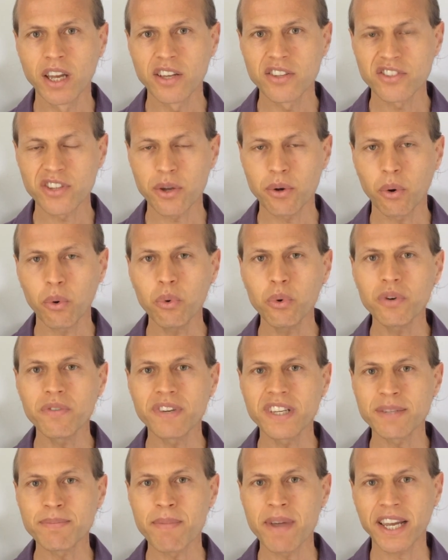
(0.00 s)
So all of
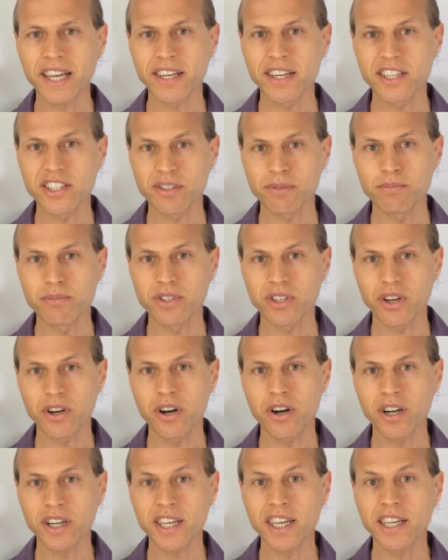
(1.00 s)
these mechanisms
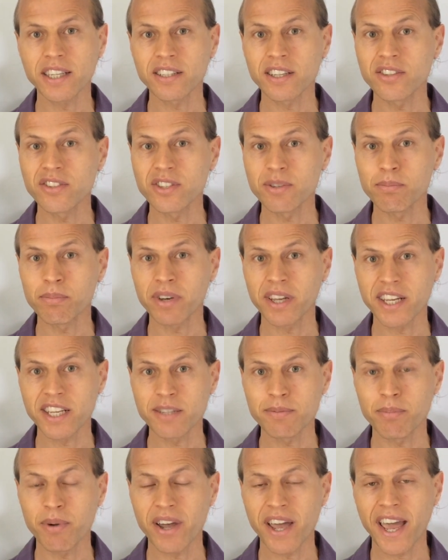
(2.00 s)
are kicked into
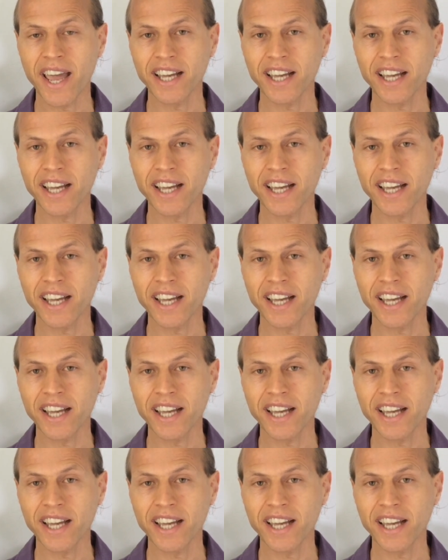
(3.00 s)
place by